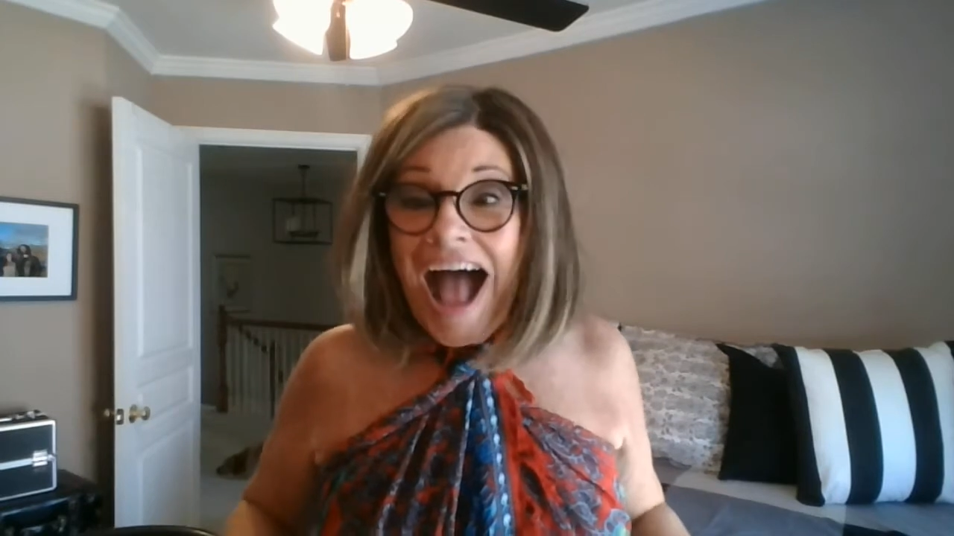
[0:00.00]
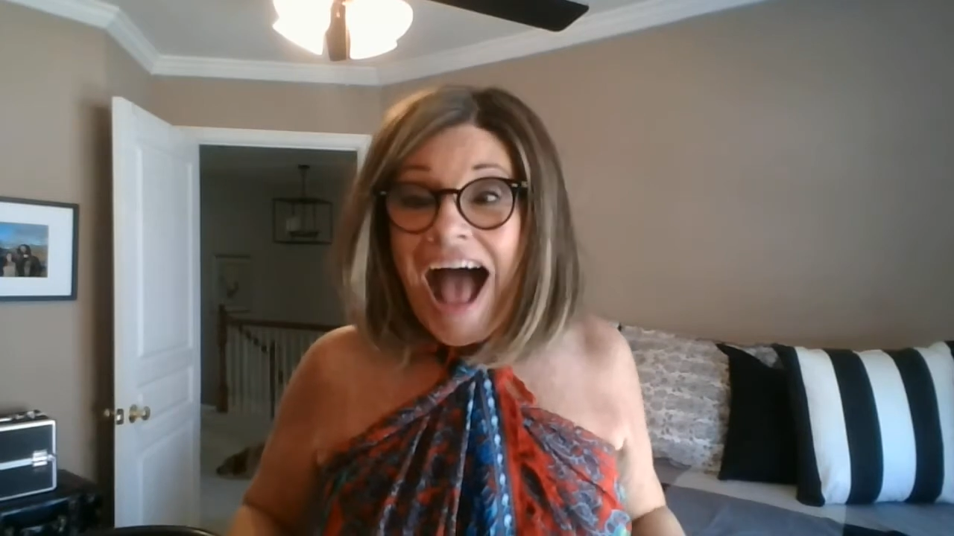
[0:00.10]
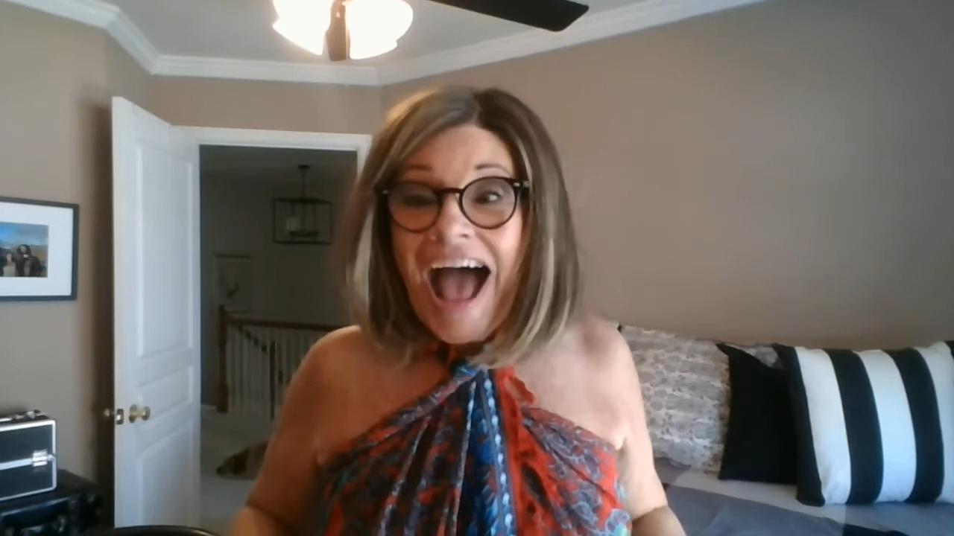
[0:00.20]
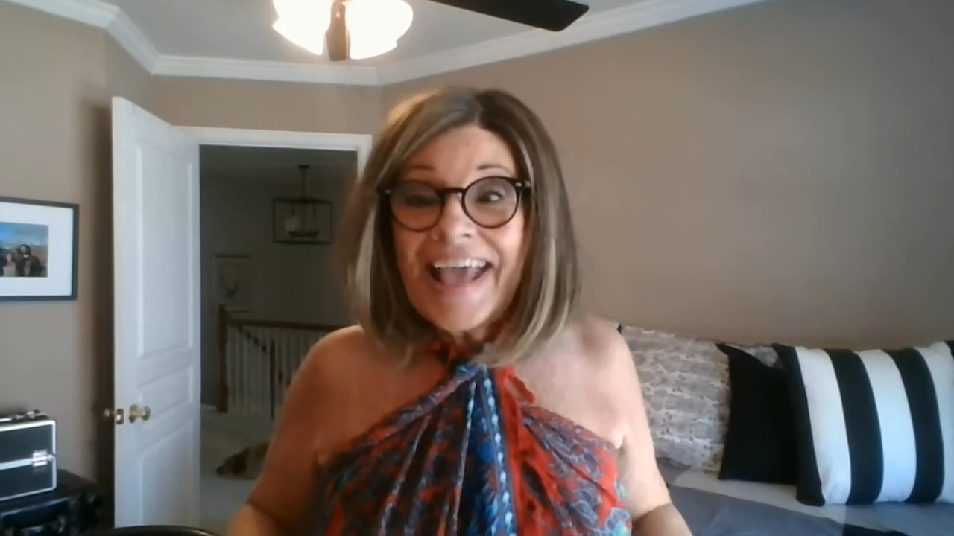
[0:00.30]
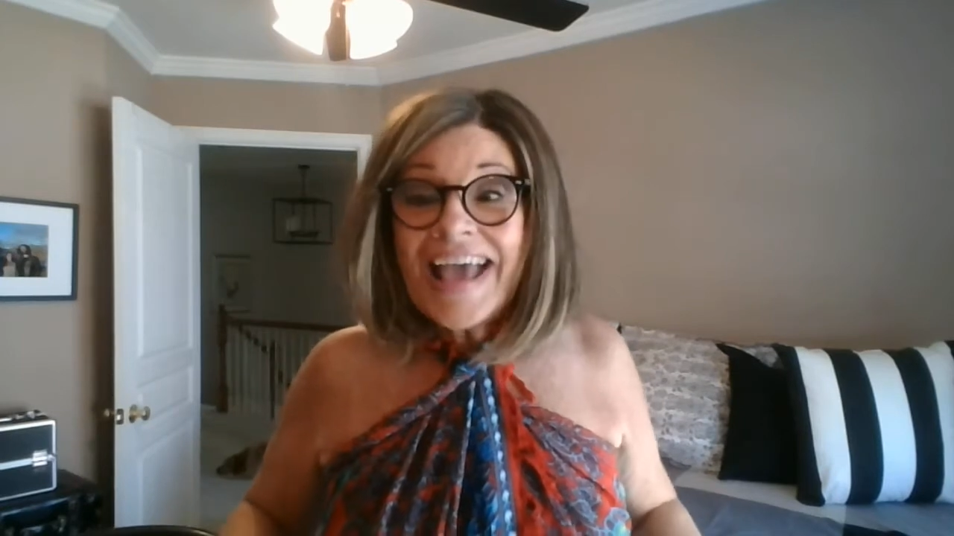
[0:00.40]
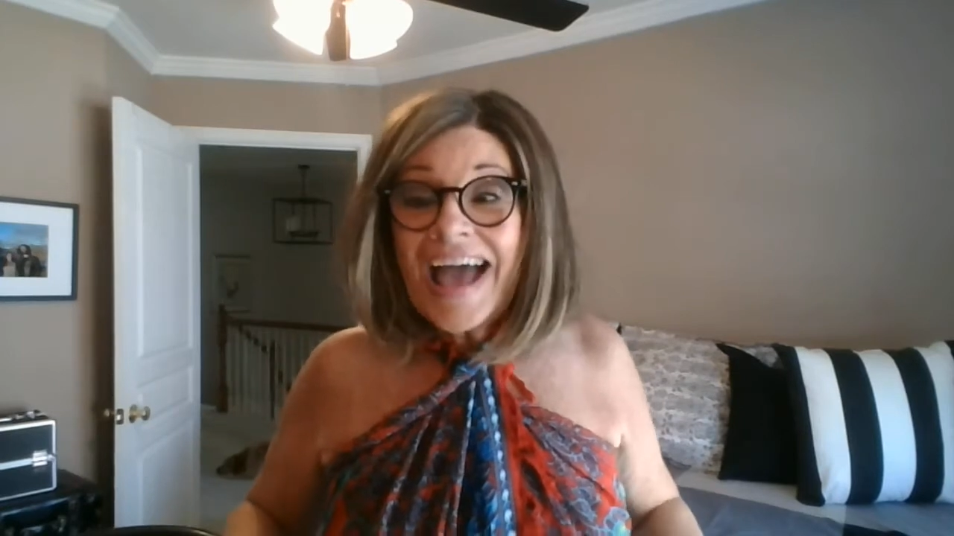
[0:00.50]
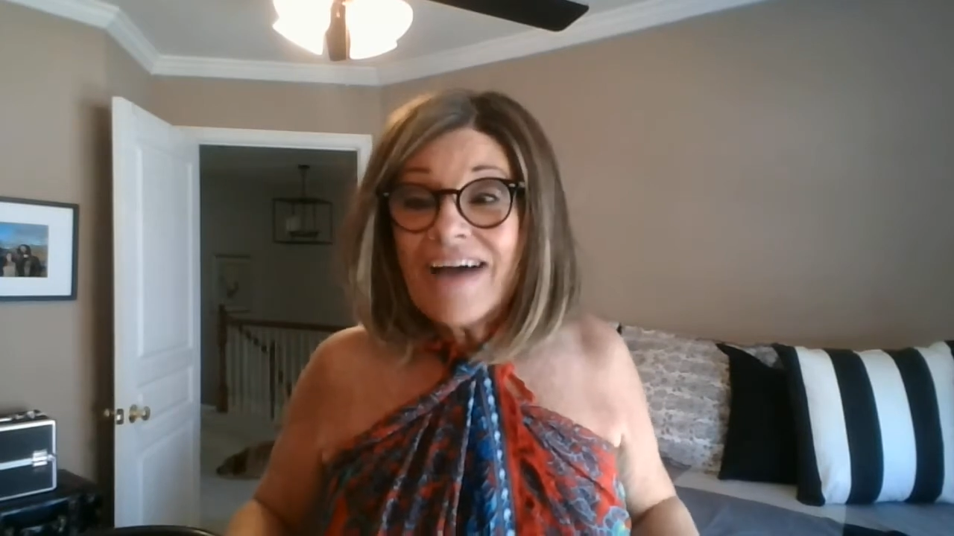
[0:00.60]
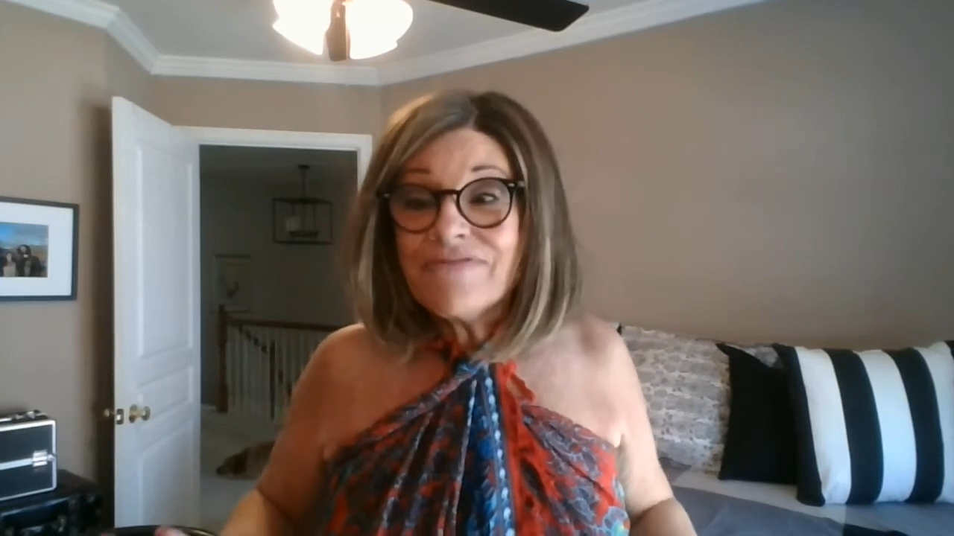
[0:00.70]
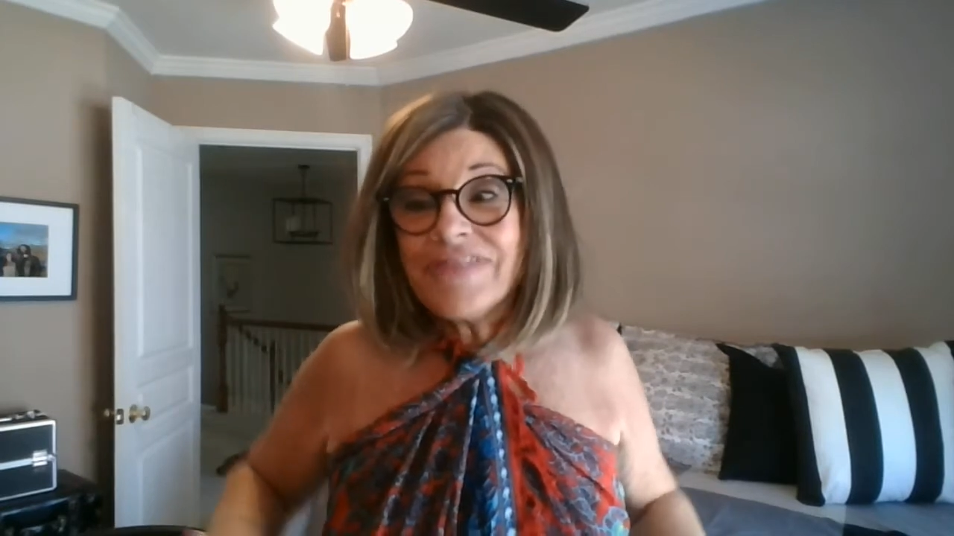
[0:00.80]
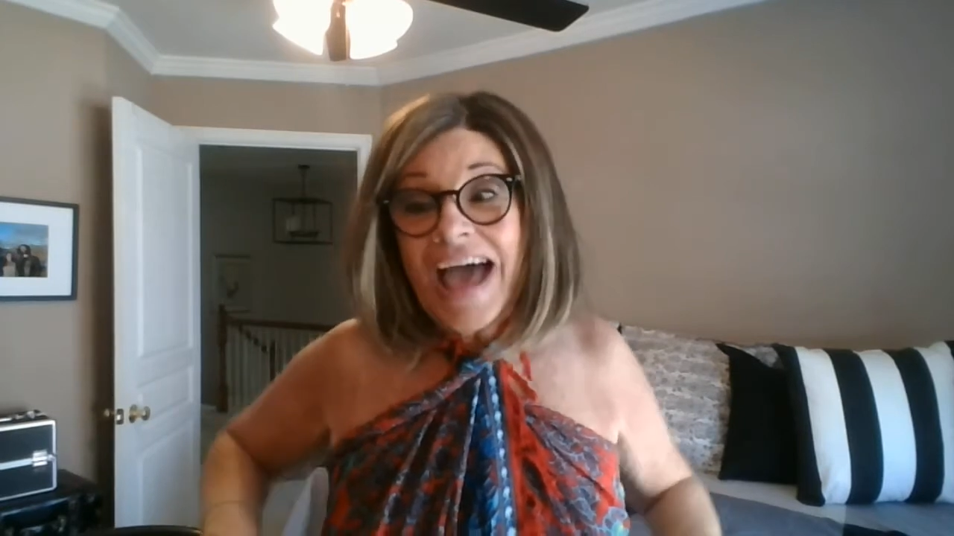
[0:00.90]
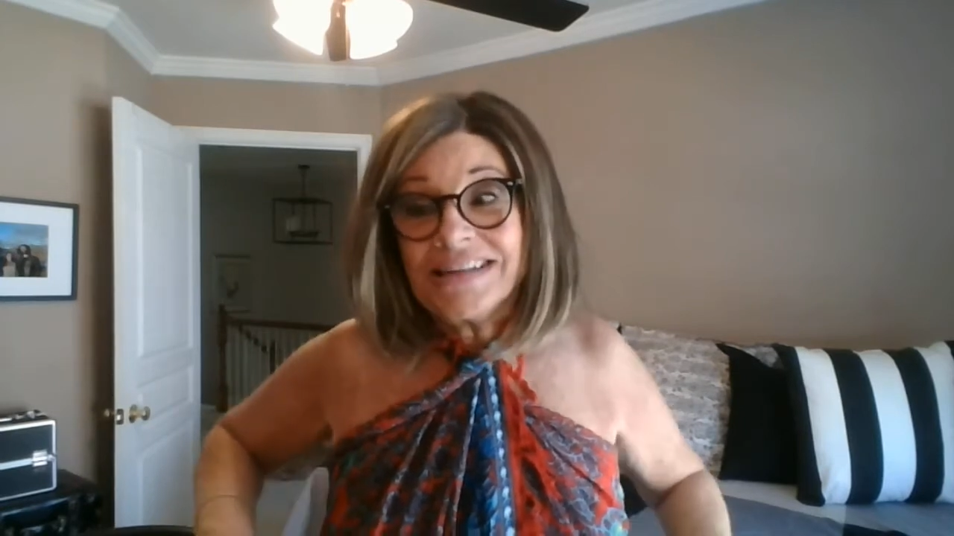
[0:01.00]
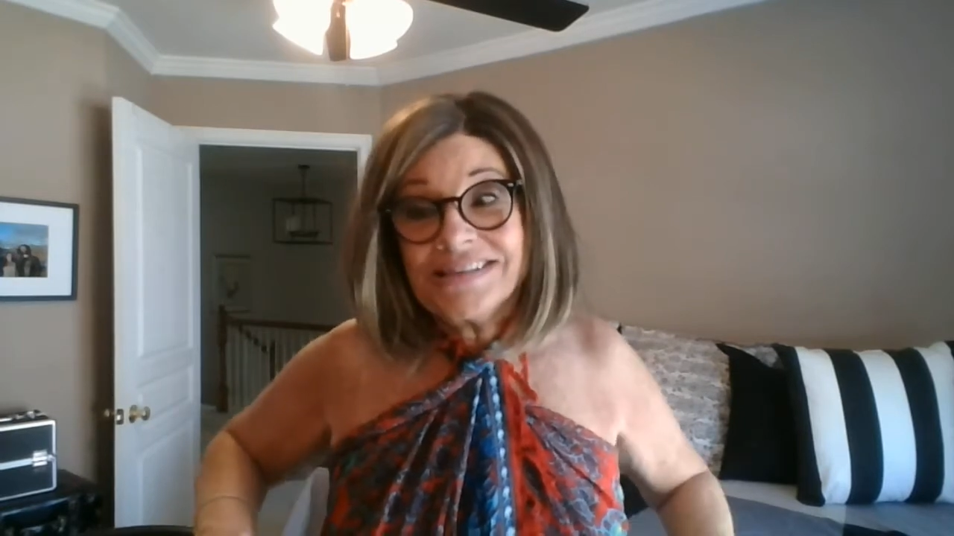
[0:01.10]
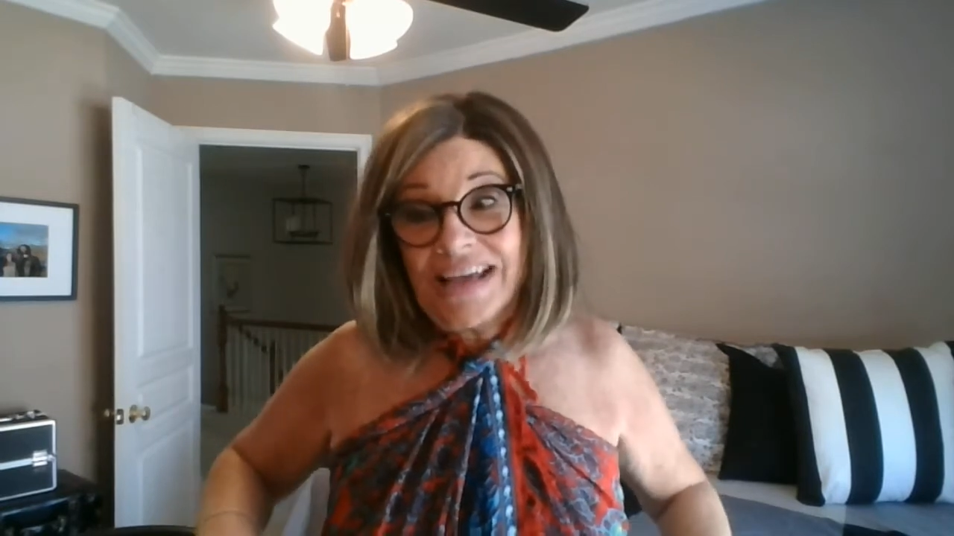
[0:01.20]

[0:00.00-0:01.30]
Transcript: I have that